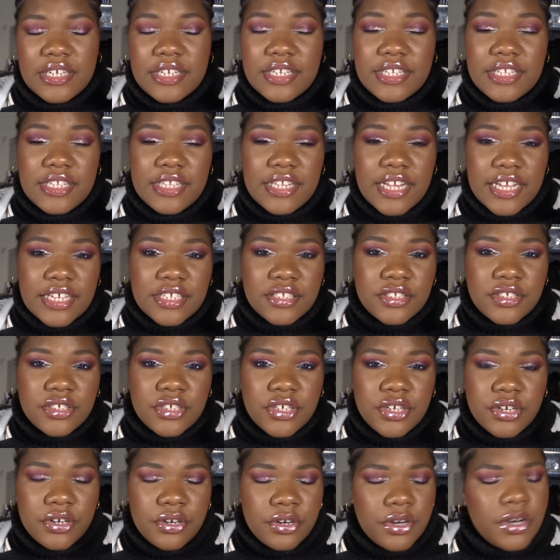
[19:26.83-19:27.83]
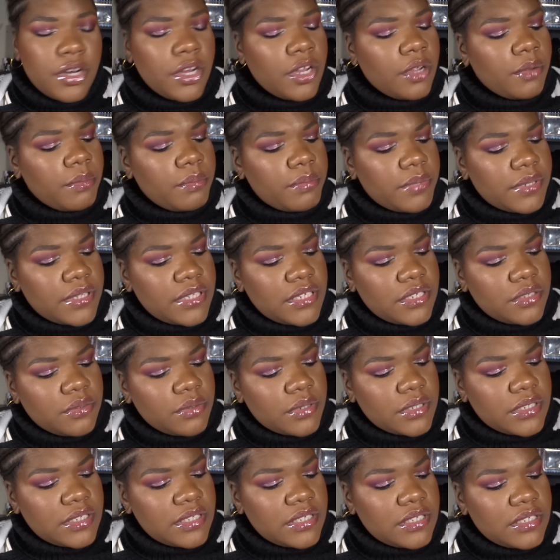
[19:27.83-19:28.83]
next year, but this
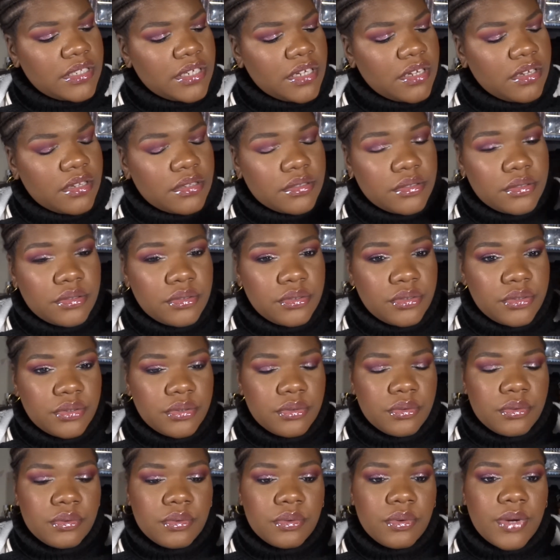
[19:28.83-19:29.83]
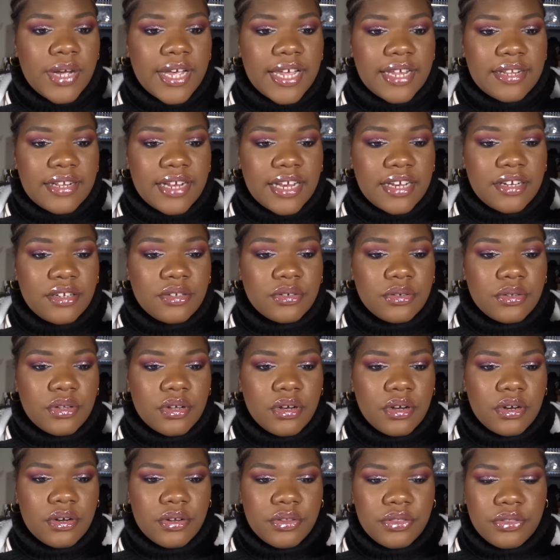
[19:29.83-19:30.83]
one is in the color 2, and I know the
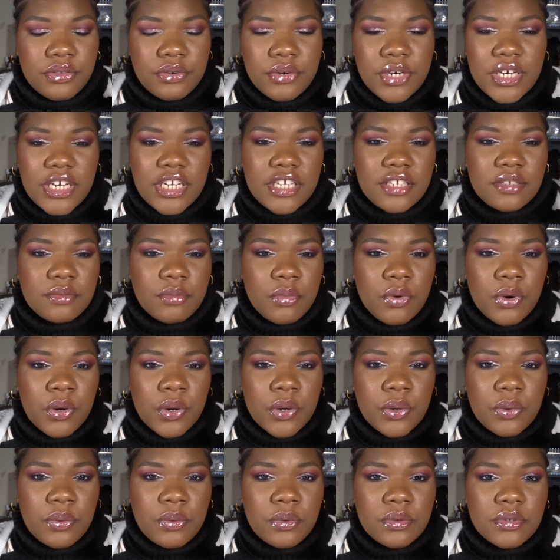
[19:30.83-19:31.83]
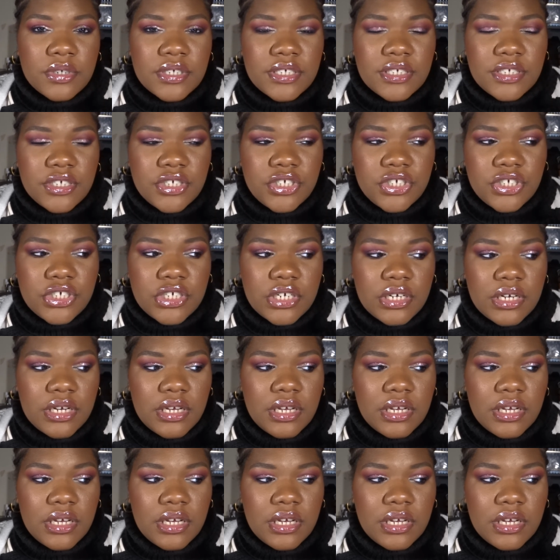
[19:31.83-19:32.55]
color 3 is more orange,